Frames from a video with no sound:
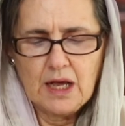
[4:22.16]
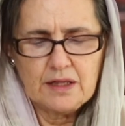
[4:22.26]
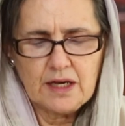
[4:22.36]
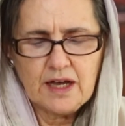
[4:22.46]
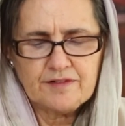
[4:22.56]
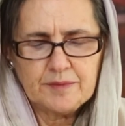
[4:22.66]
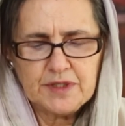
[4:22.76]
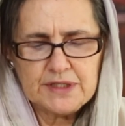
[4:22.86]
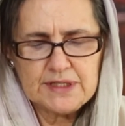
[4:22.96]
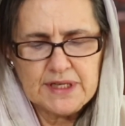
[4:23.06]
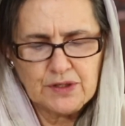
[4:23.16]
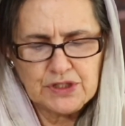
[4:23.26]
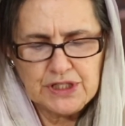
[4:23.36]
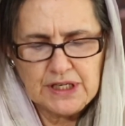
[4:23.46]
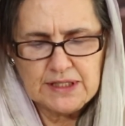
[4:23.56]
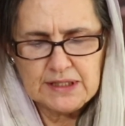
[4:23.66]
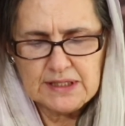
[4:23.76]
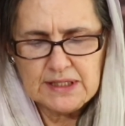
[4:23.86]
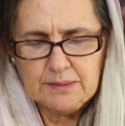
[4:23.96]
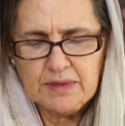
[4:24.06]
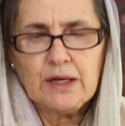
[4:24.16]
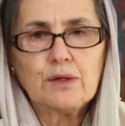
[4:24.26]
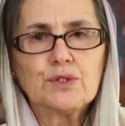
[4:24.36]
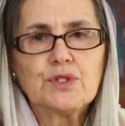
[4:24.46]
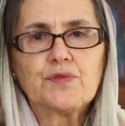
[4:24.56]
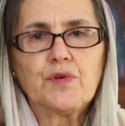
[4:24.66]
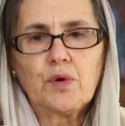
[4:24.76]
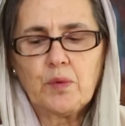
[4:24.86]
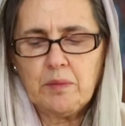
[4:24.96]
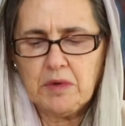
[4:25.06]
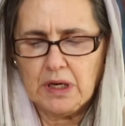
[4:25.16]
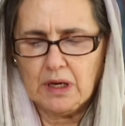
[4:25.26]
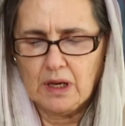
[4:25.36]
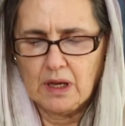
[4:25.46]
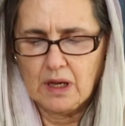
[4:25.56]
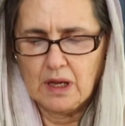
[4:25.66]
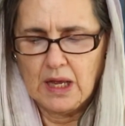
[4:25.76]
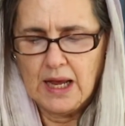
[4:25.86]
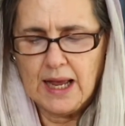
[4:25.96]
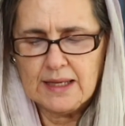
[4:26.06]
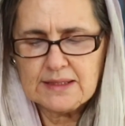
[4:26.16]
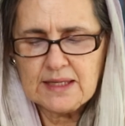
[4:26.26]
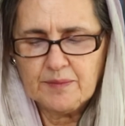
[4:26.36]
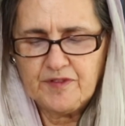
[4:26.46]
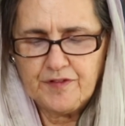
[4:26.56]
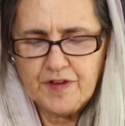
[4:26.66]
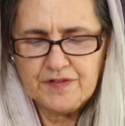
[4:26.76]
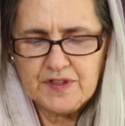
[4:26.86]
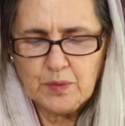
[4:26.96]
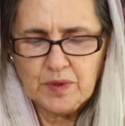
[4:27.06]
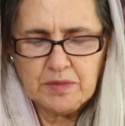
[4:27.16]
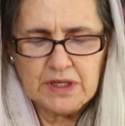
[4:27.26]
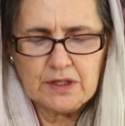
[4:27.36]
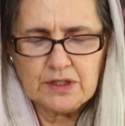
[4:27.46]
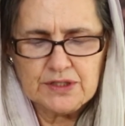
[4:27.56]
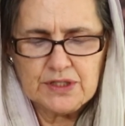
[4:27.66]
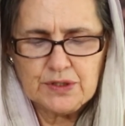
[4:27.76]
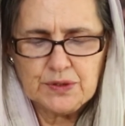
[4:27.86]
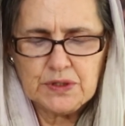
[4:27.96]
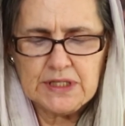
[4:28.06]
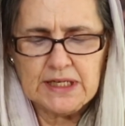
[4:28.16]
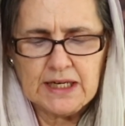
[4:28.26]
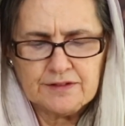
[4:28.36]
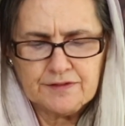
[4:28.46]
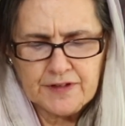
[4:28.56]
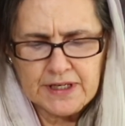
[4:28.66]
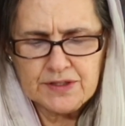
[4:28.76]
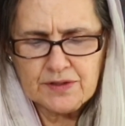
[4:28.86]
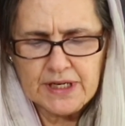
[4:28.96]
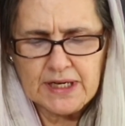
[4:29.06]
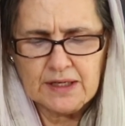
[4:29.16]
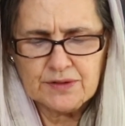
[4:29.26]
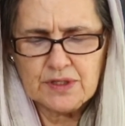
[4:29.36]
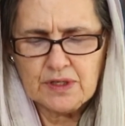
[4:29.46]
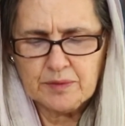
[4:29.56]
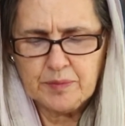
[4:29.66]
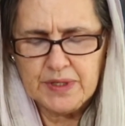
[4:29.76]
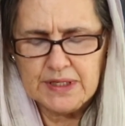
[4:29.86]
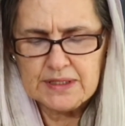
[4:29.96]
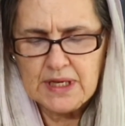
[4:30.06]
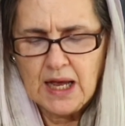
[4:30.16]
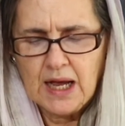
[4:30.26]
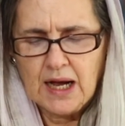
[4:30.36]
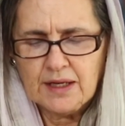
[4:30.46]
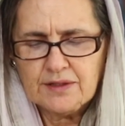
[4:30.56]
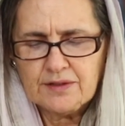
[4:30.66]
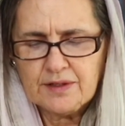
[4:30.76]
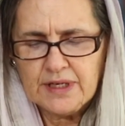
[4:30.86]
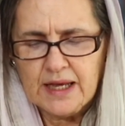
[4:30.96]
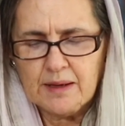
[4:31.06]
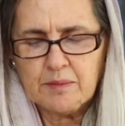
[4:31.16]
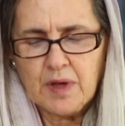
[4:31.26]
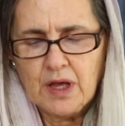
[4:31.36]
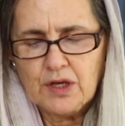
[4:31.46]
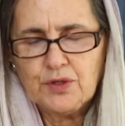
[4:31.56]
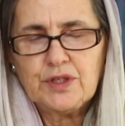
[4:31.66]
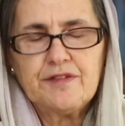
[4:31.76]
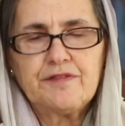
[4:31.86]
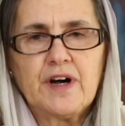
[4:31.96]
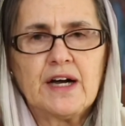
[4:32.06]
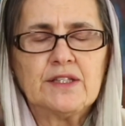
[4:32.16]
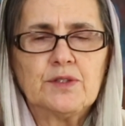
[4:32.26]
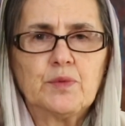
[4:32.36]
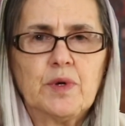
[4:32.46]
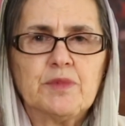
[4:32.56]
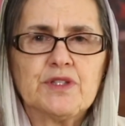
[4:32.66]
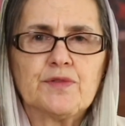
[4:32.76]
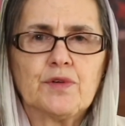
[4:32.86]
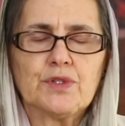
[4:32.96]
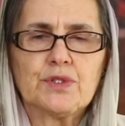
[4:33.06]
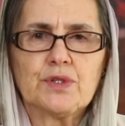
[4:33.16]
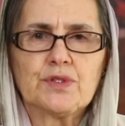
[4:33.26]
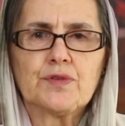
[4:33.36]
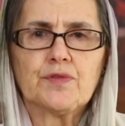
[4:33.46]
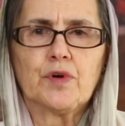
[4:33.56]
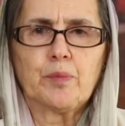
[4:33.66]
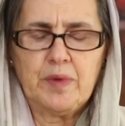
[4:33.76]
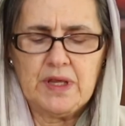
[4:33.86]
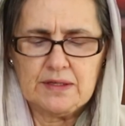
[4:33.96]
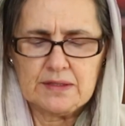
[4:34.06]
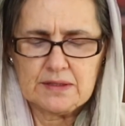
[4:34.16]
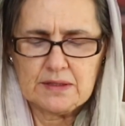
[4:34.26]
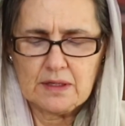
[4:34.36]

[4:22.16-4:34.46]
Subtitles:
The government's negotiating team includes 4 women, and some 50 women constitute an advisory council on peace under the name Unified Women's Voices for Peace.